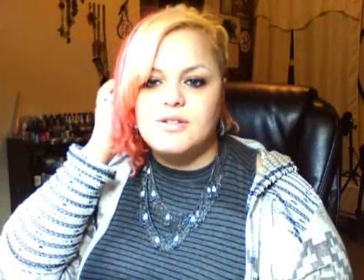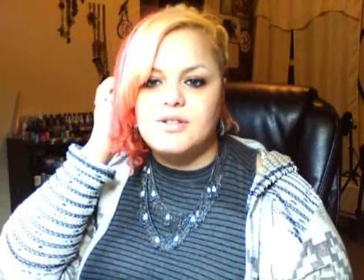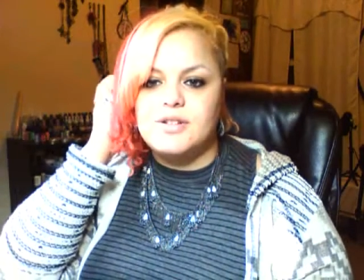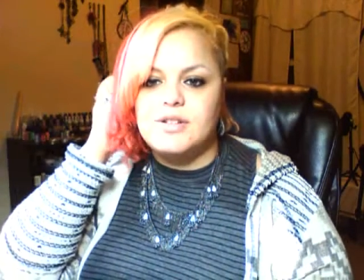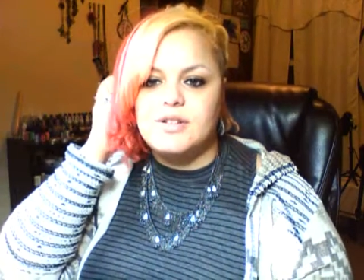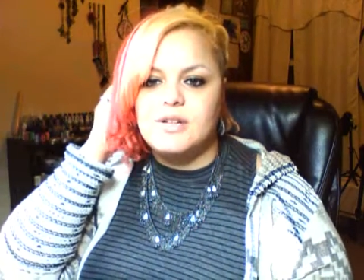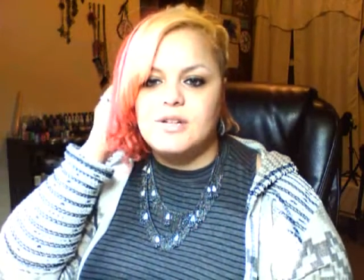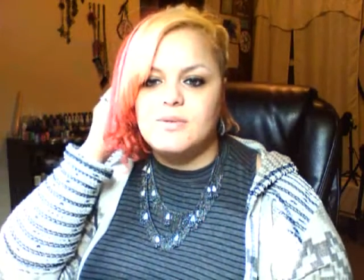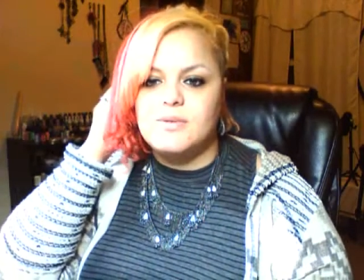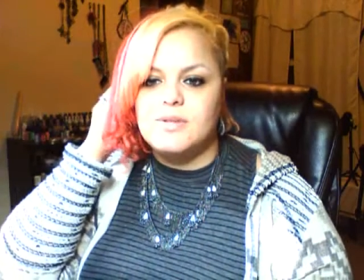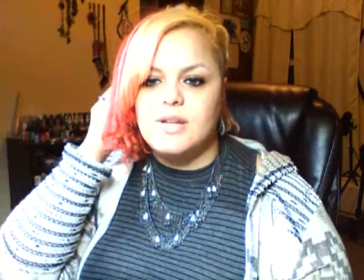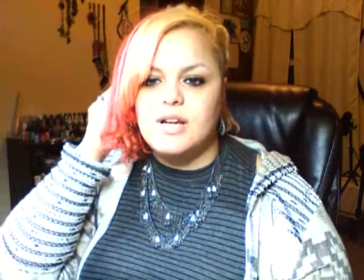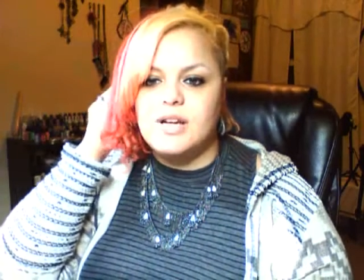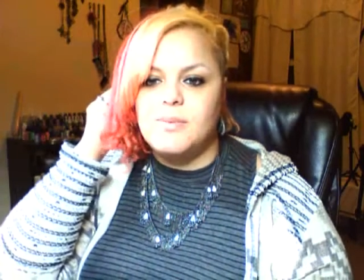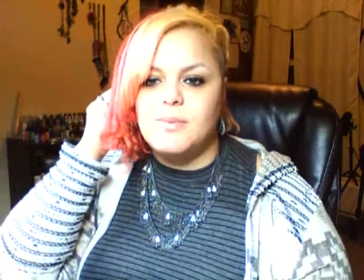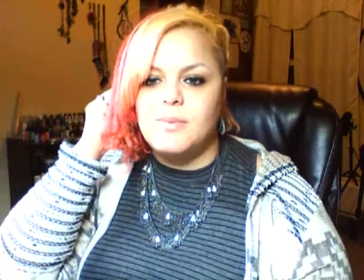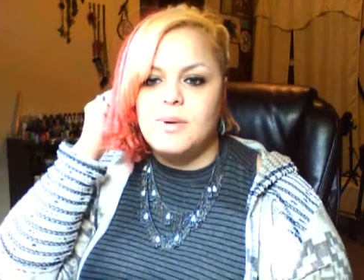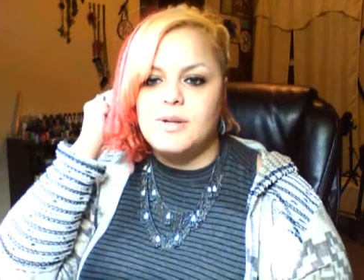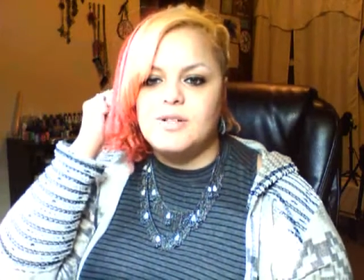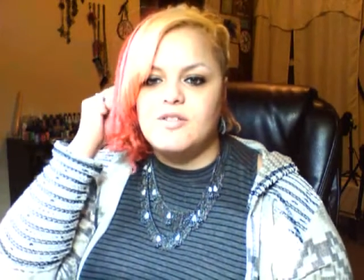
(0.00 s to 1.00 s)
She said it was like a
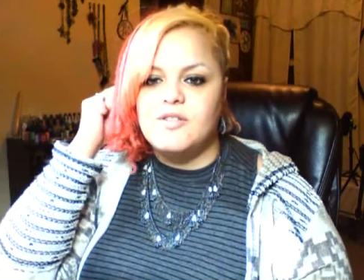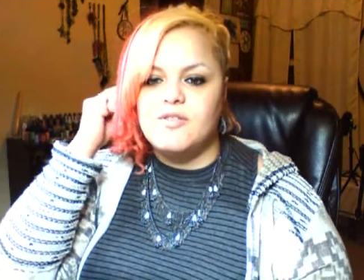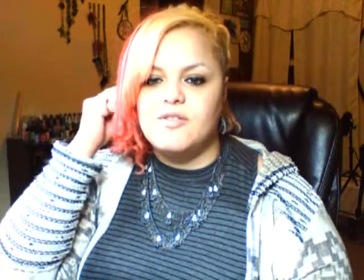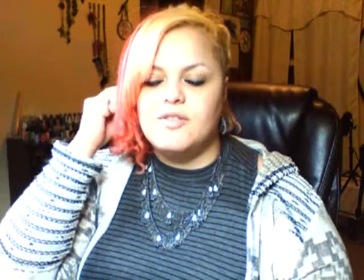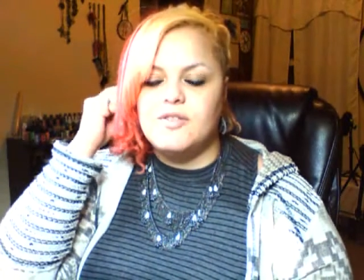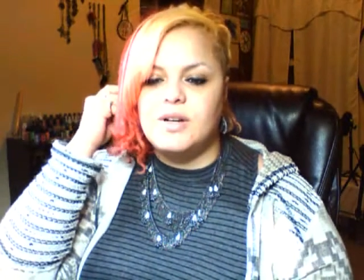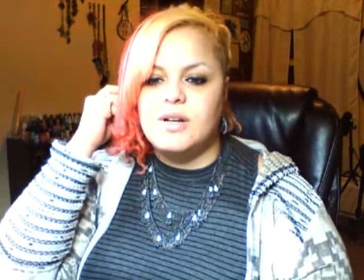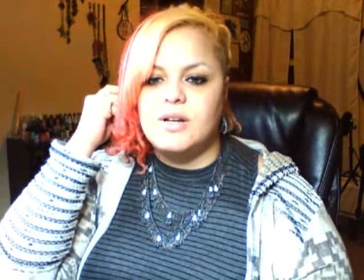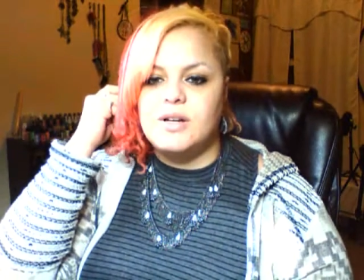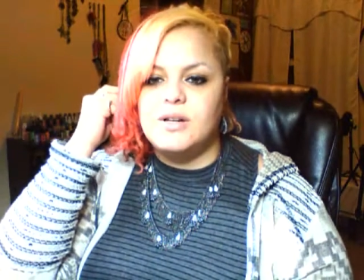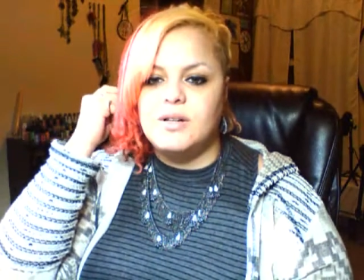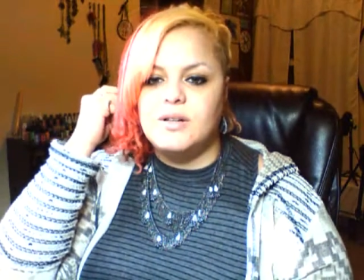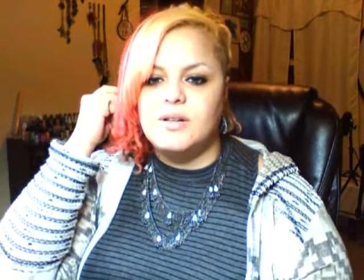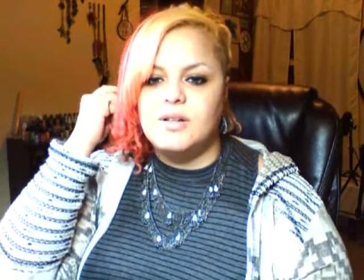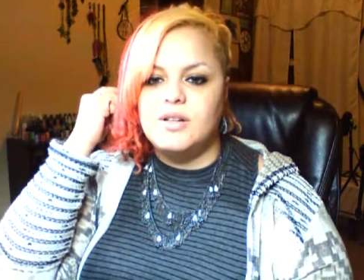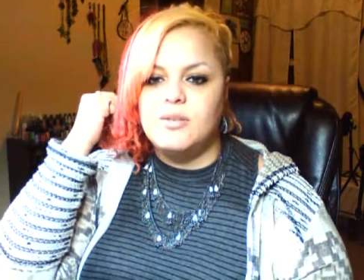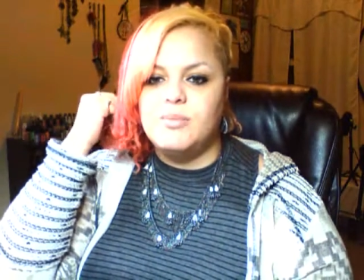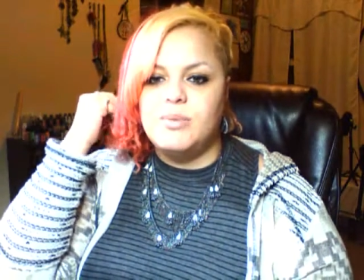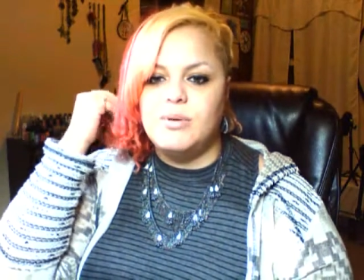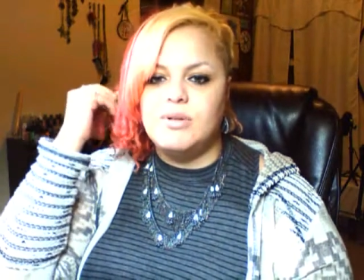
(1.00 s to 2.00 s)
bunch of
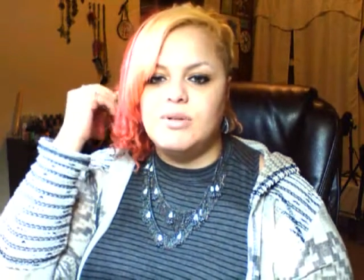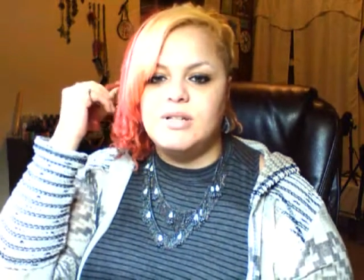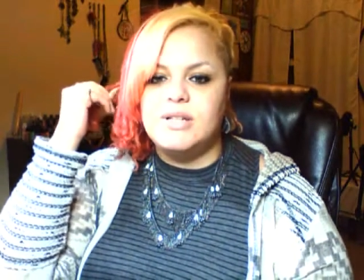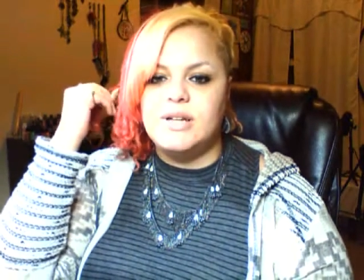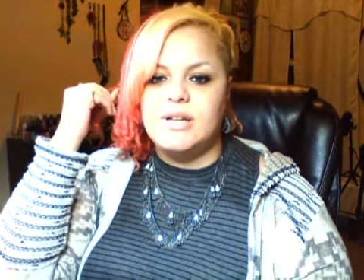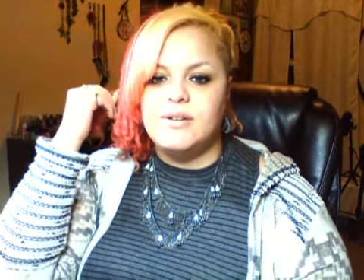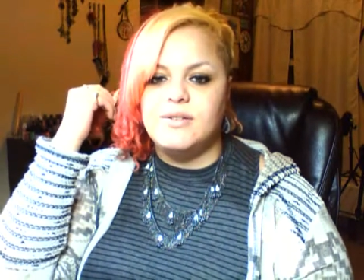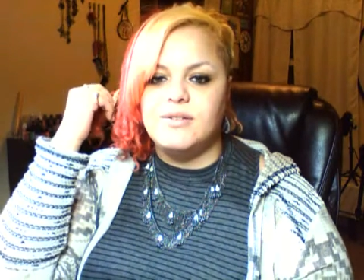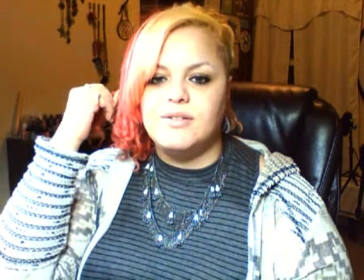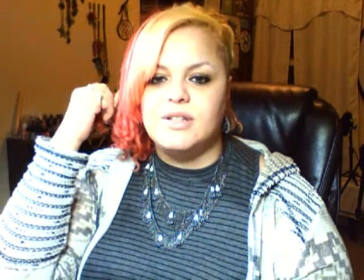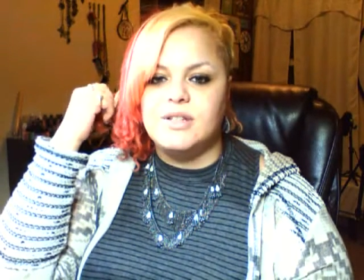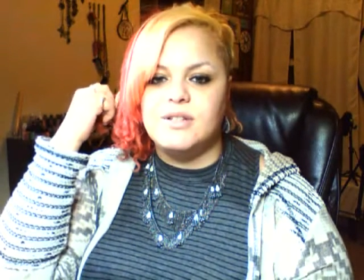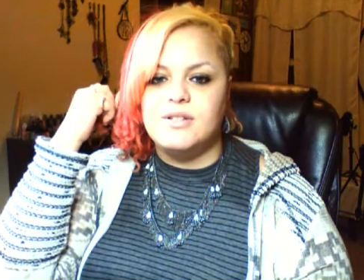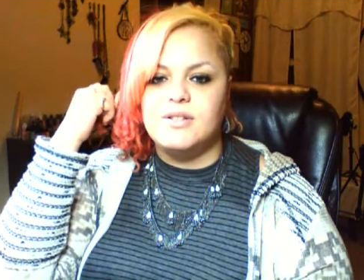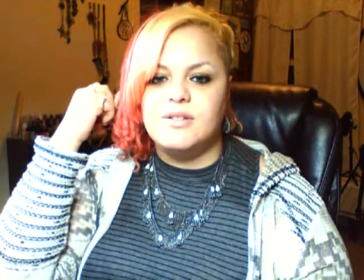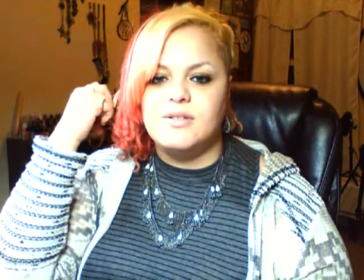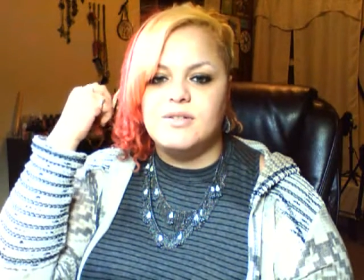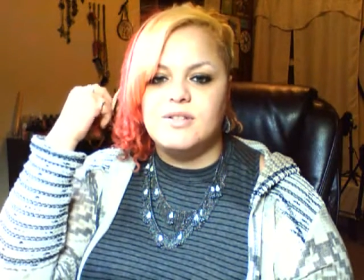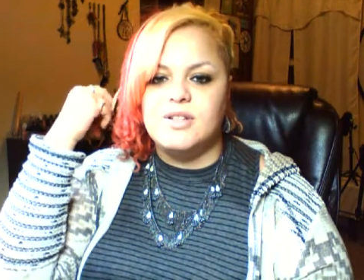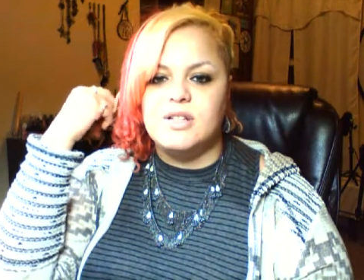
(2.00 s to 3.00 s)
little ponytails that
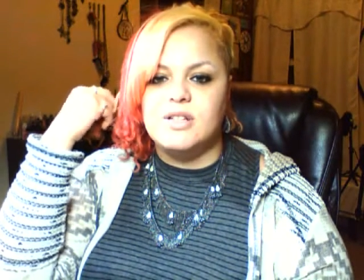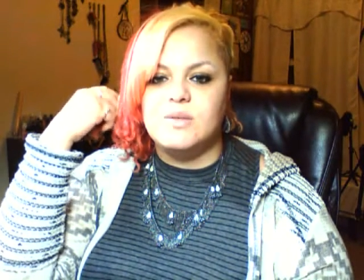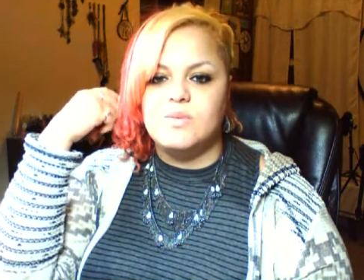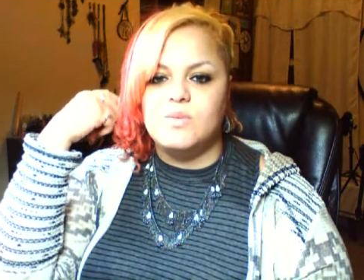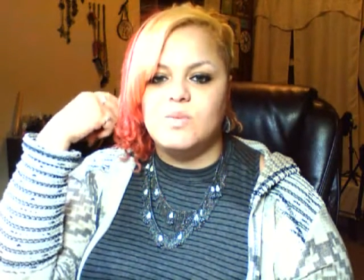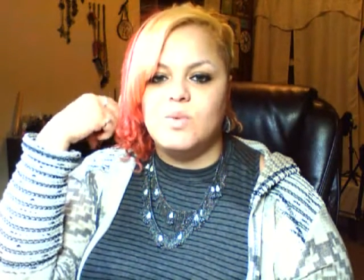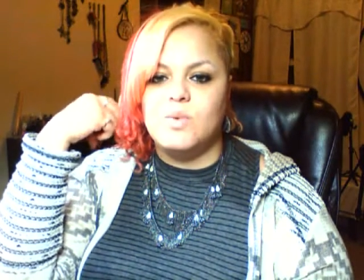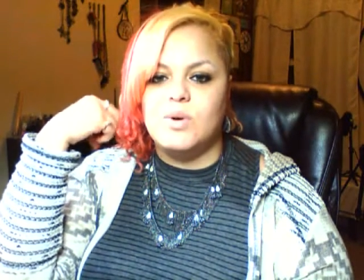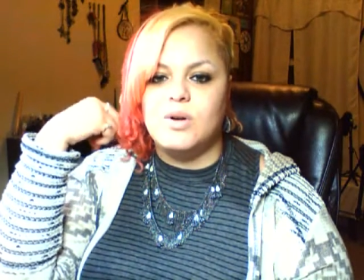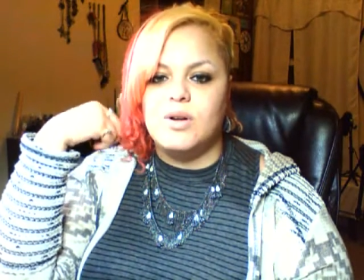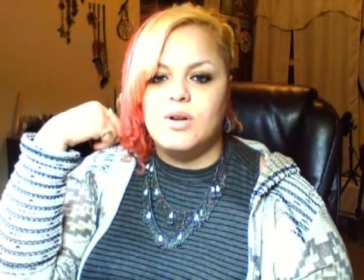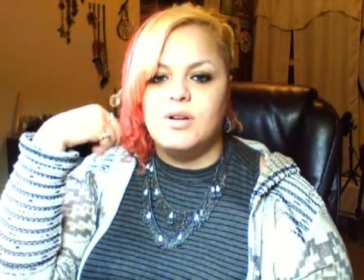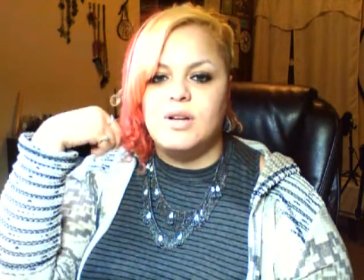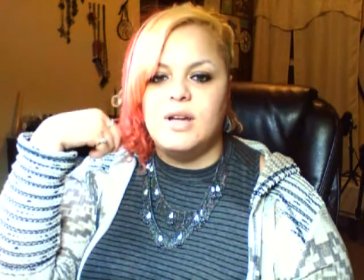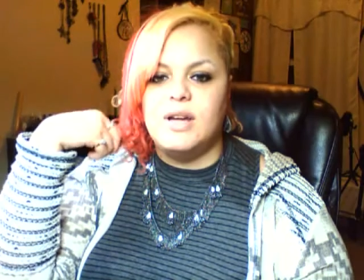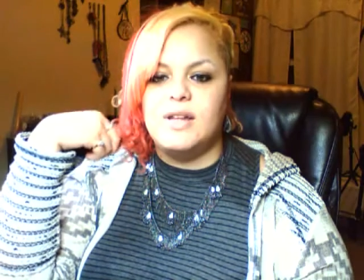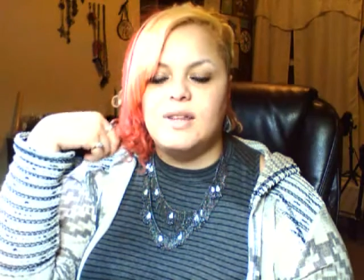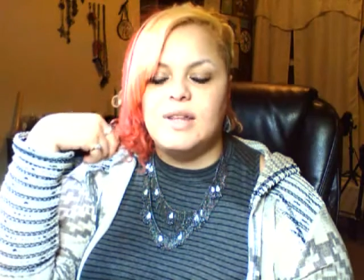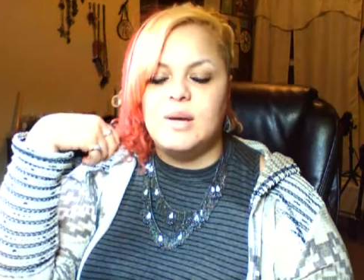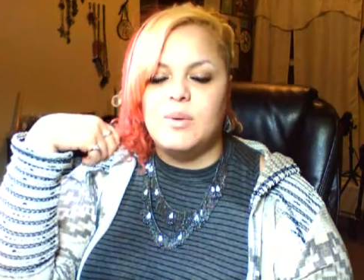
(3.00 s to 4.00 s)
she's worn all
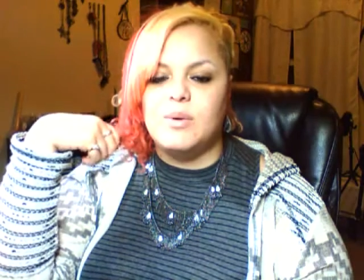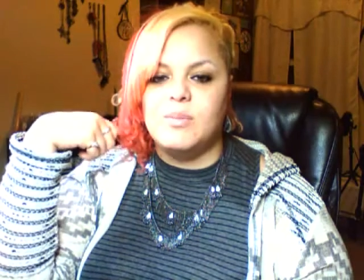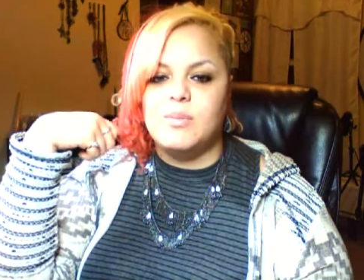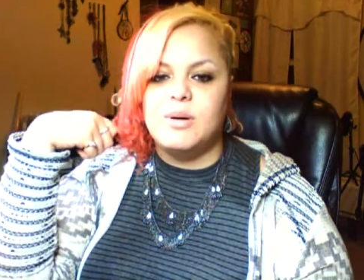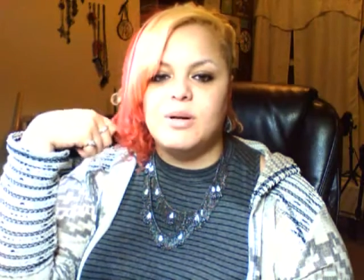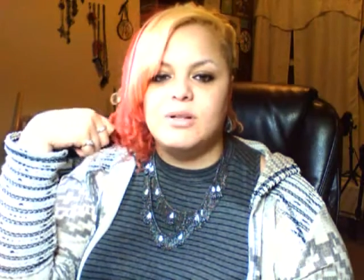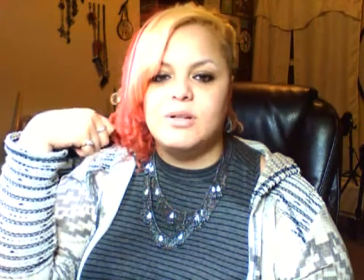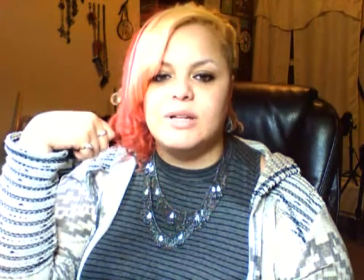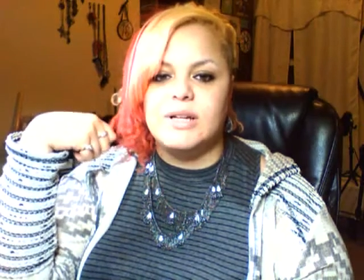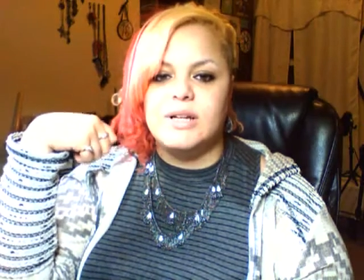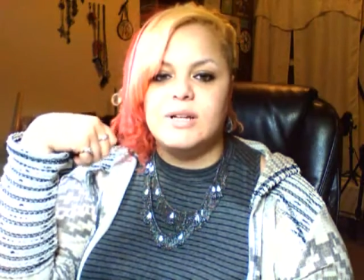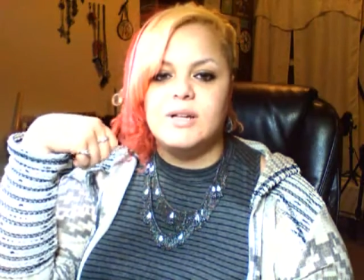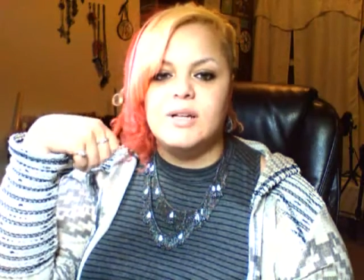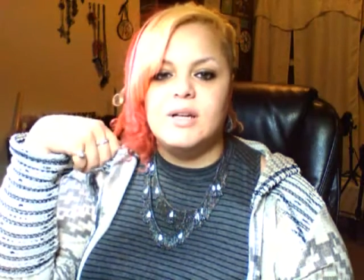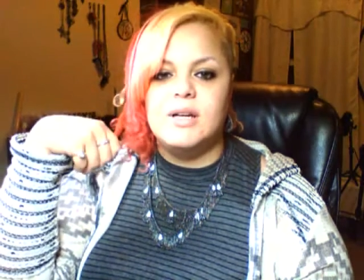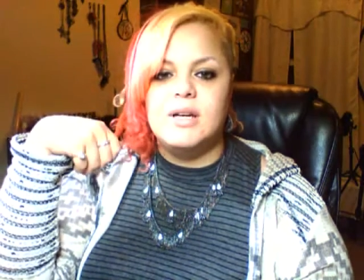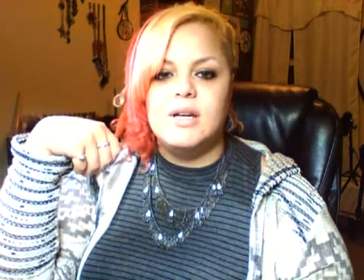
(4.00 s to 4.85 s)
day and that were pulling.